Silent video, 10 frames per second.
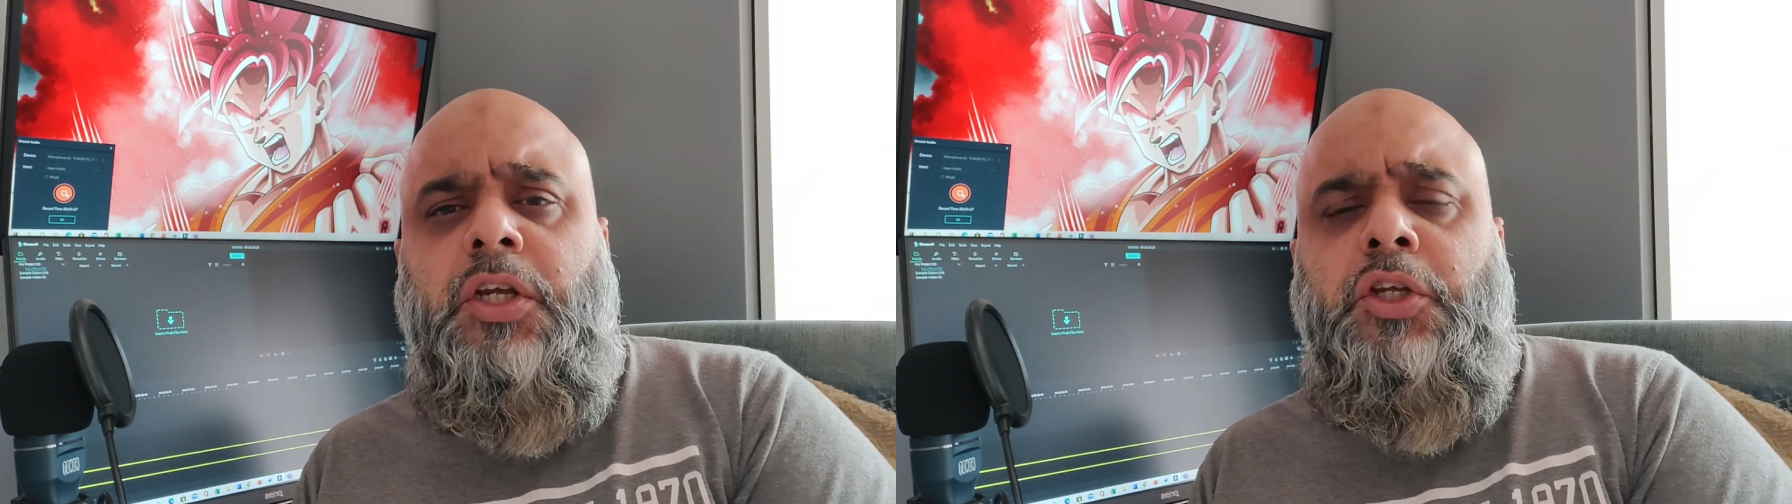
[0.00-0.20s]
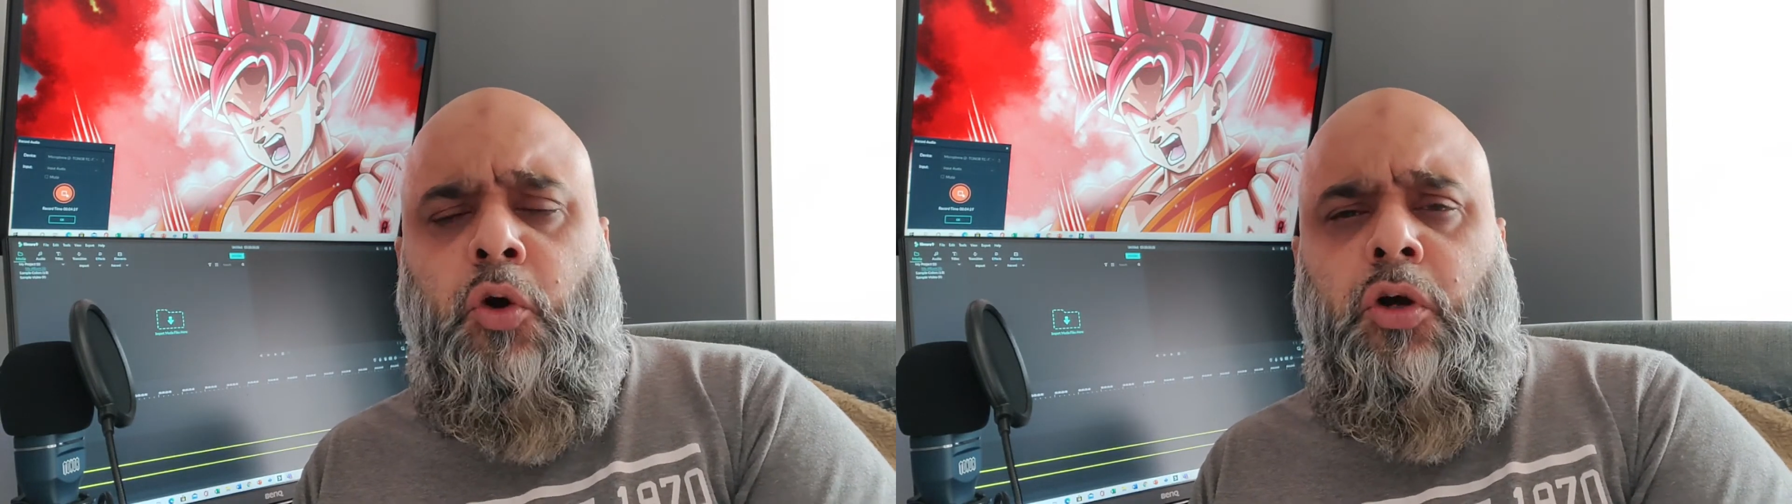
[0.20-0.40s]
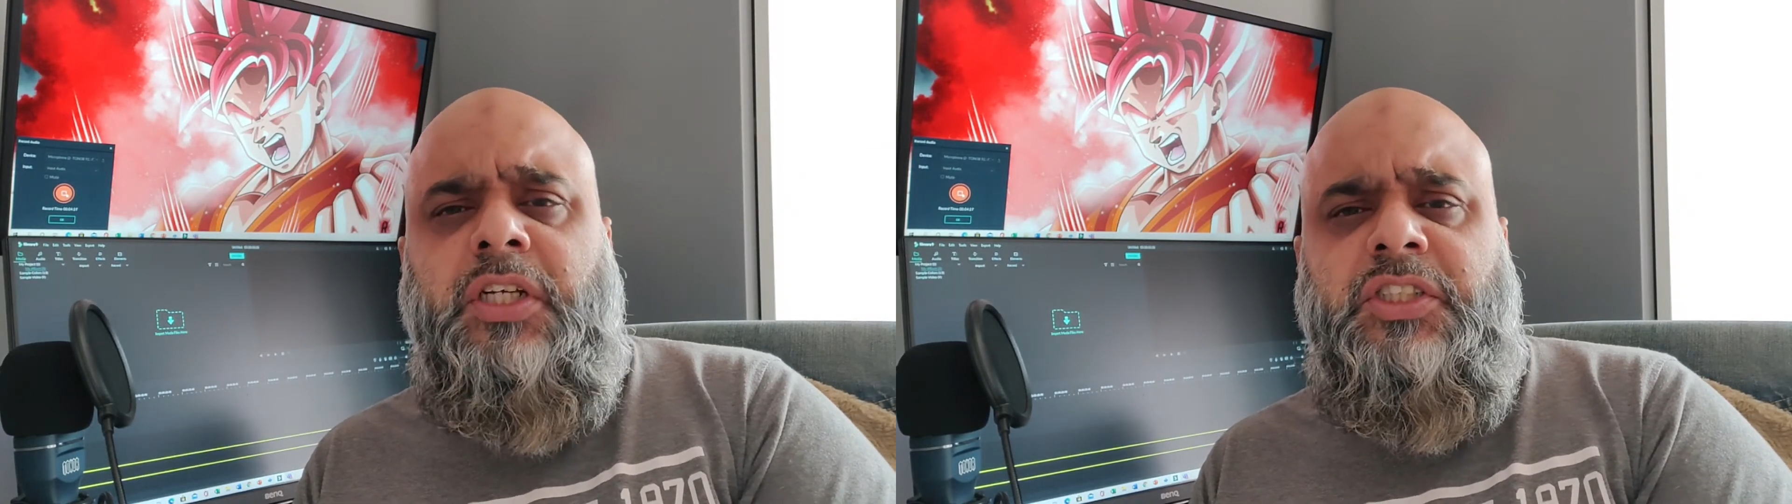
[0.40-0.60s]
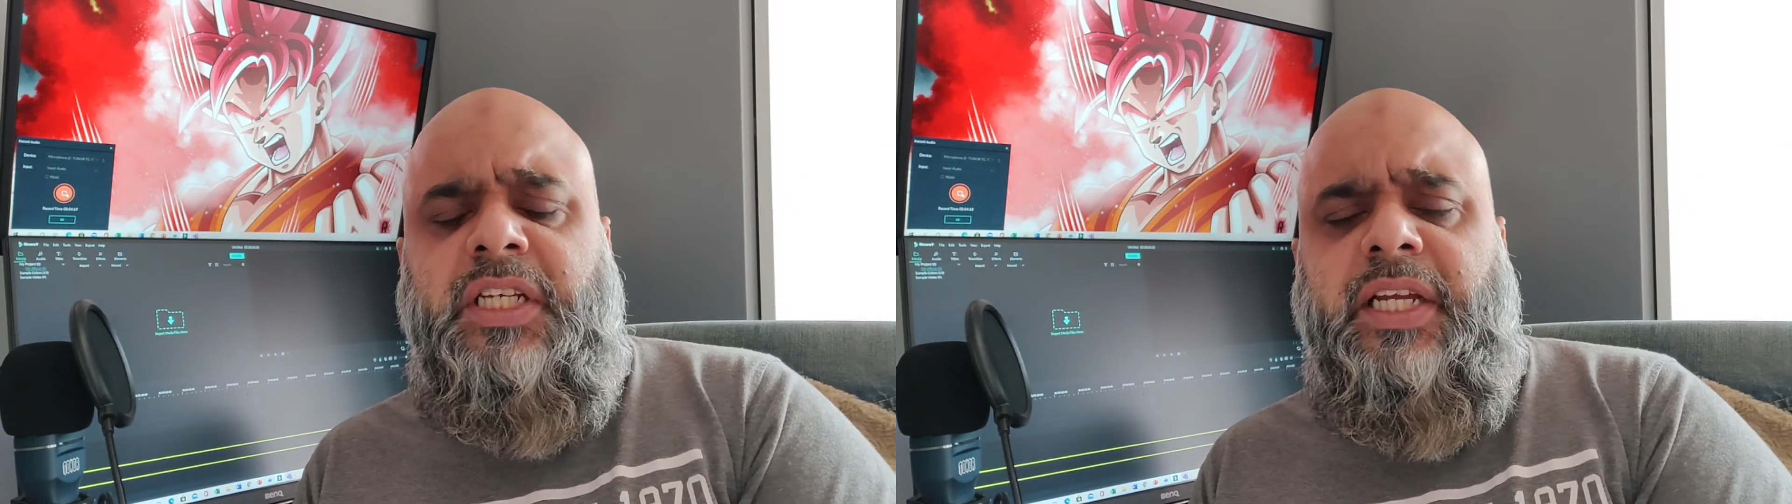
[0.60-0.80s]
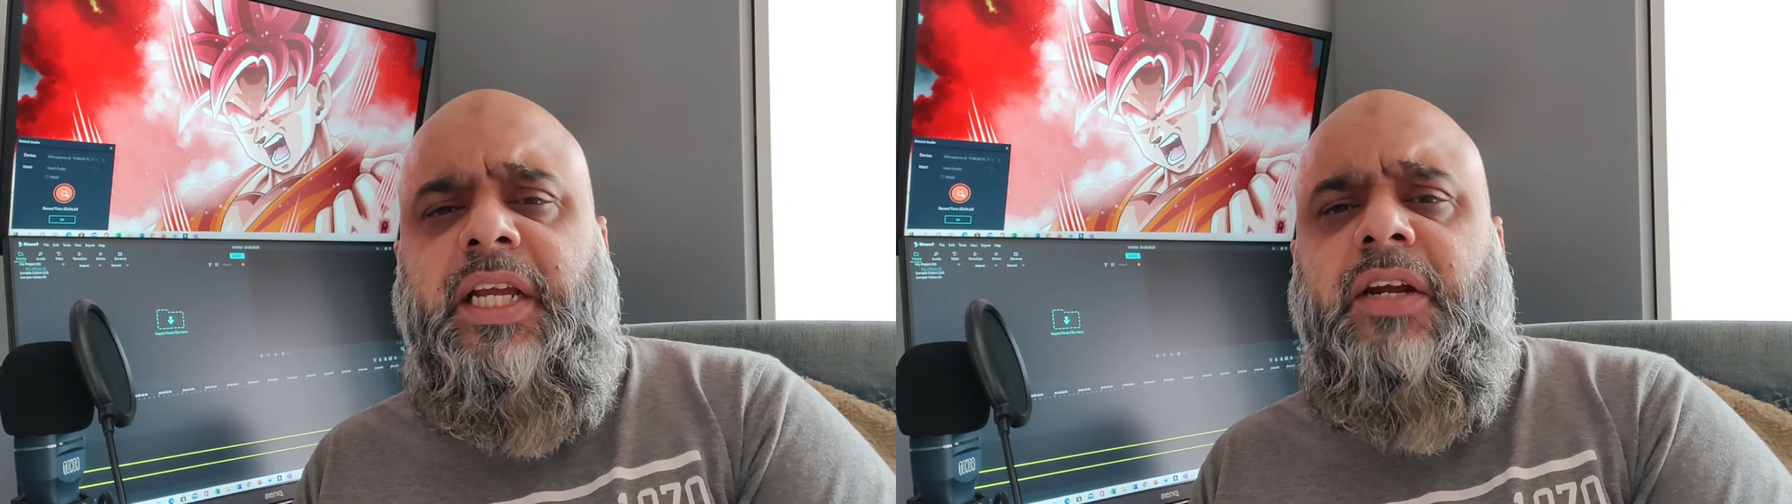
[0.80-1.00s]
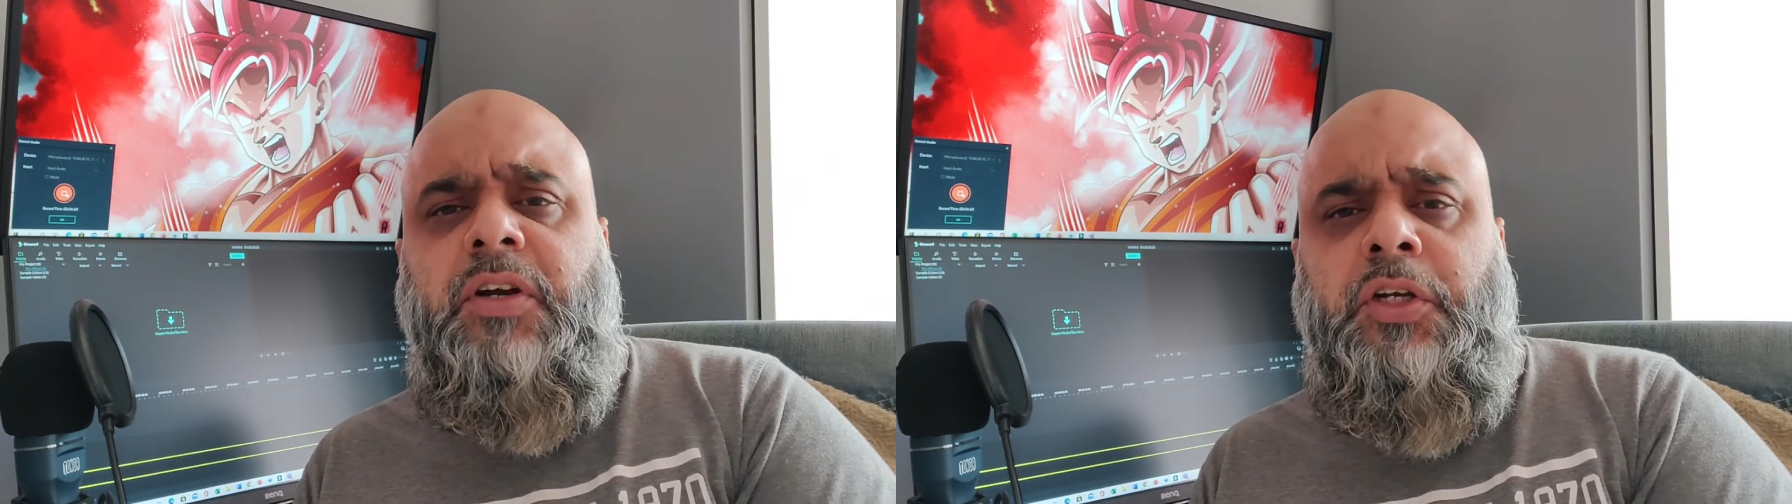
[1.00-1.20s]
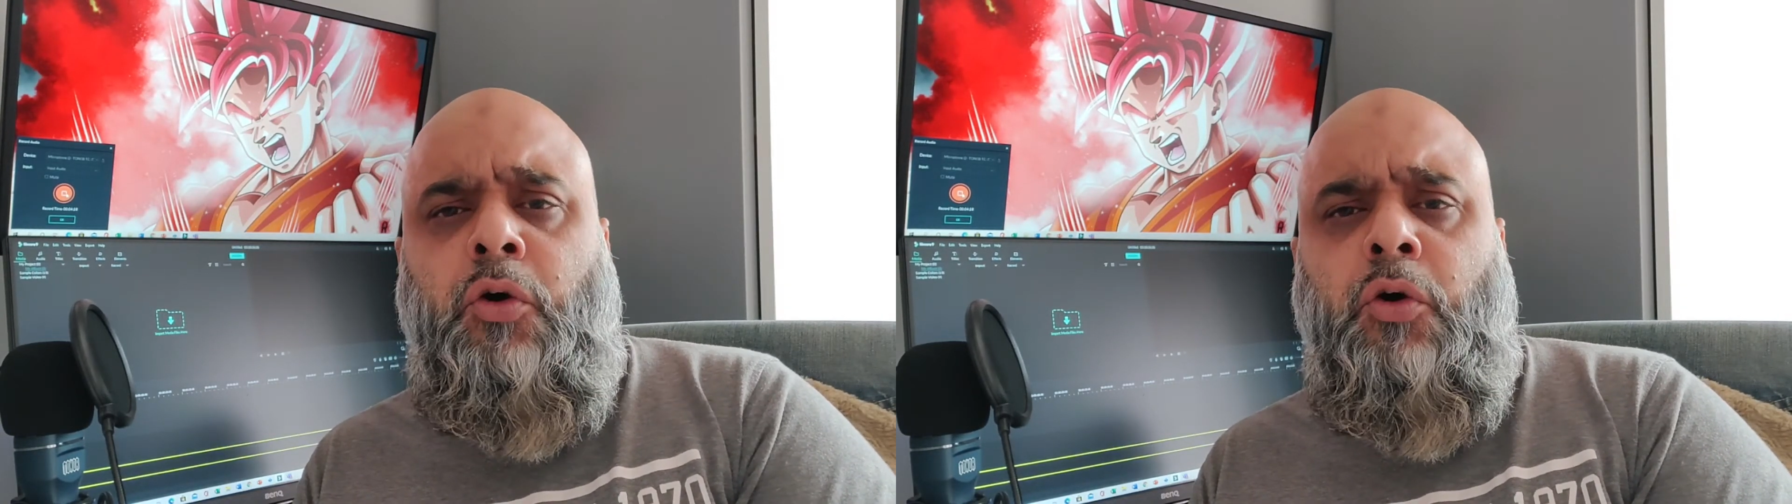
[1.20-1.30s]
you're going to sit here and